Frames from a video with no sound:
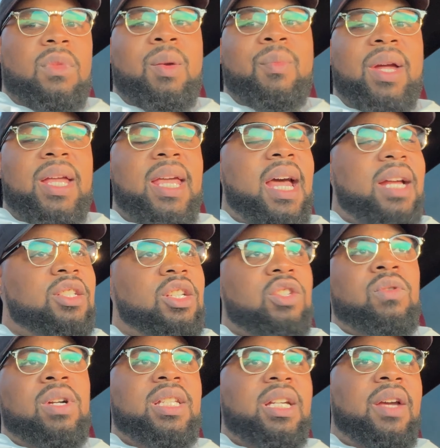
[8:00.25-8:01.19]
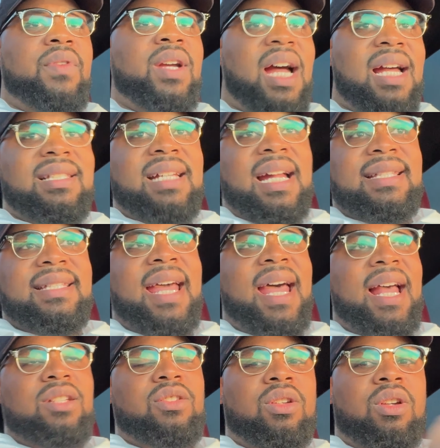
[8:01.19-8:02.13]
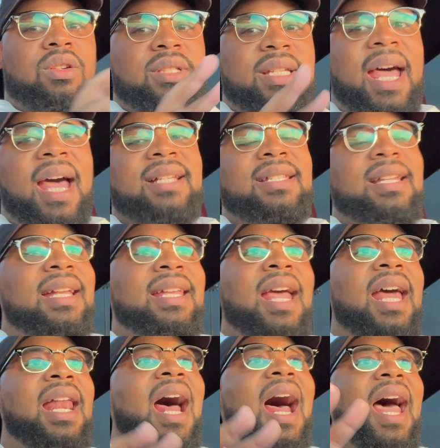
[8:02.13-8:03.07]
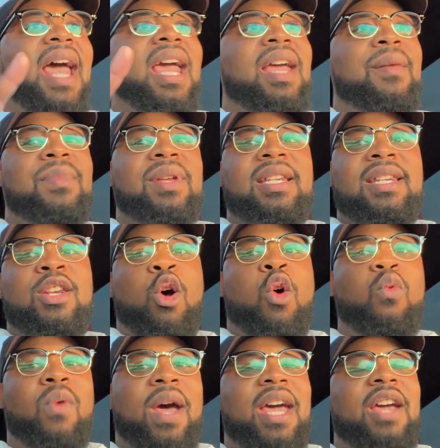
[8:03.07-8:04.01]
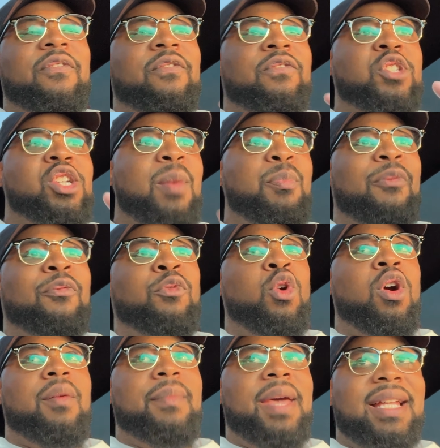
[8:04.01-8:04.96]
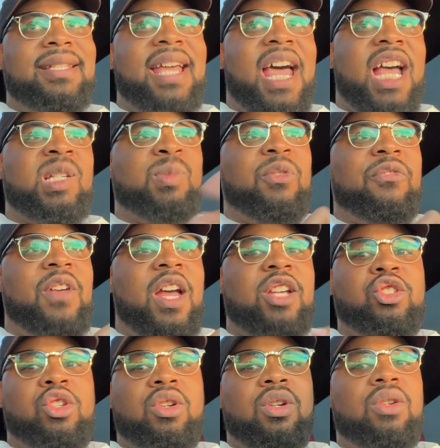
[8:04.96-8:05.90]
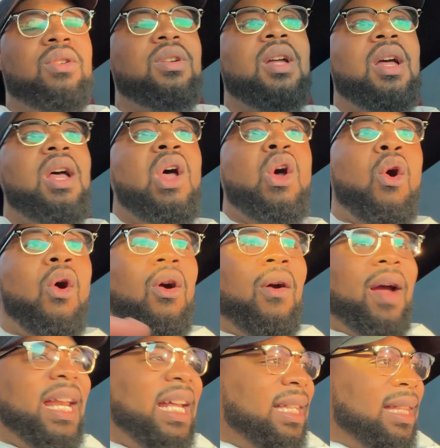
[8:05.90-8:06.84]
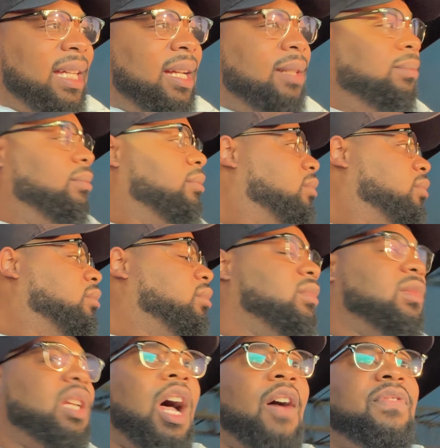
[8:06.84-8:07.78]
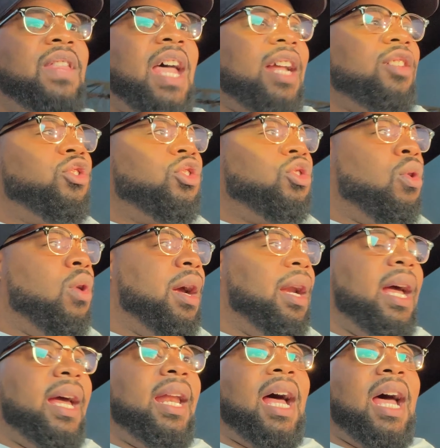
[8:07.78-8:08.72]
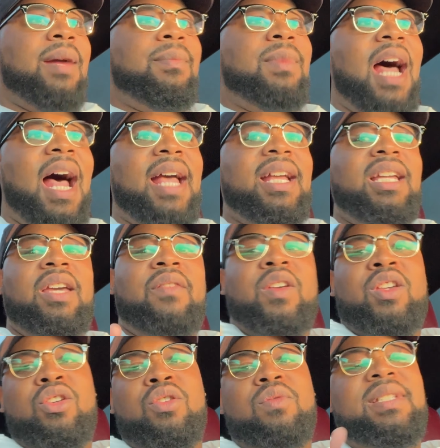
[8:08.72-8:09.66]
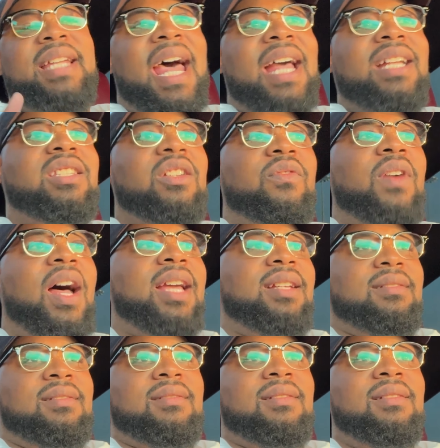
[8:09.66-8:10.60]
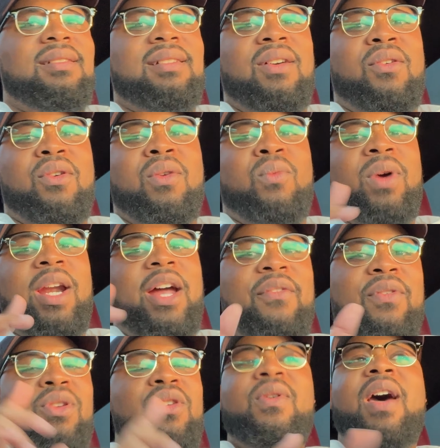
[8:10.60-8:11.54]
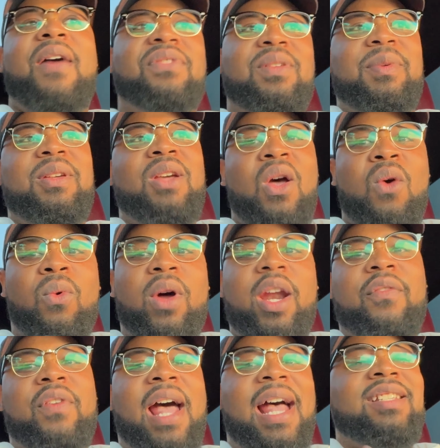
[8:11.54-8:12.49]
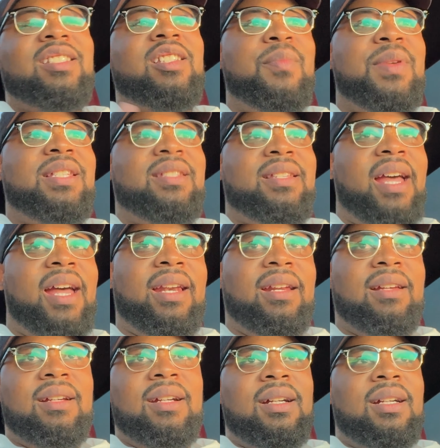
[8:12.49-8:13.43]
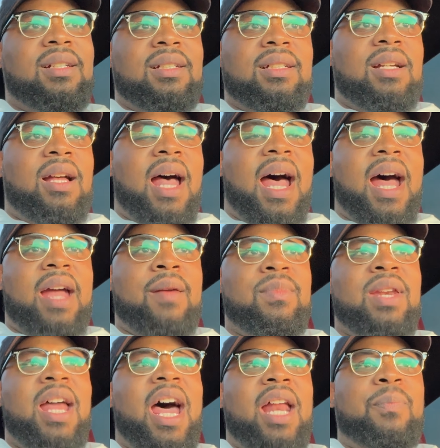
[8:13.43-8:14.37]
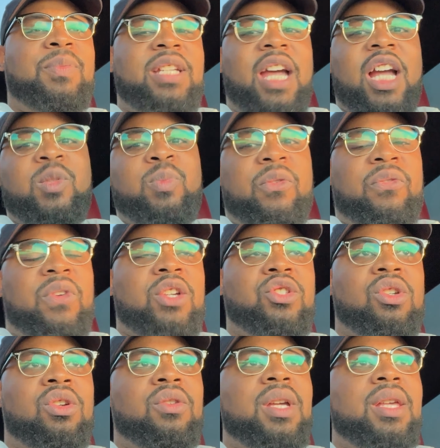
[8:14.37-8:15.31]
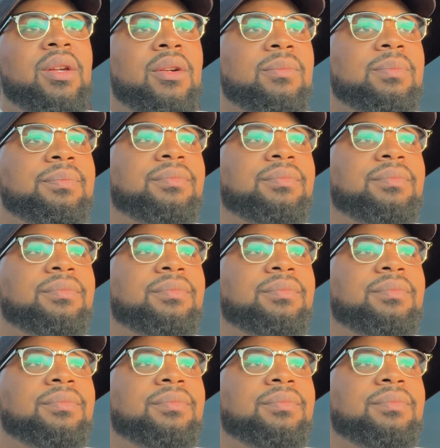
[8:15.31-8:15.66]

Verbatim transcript: But yeah, just wanted to give you guys that tax, little tax. Again, I am in no way, shape, or form a tax professional or anything of that sort, and I am not giving you tax advice or whatever you have to be, whatever has to be said. I am not a tax professional either.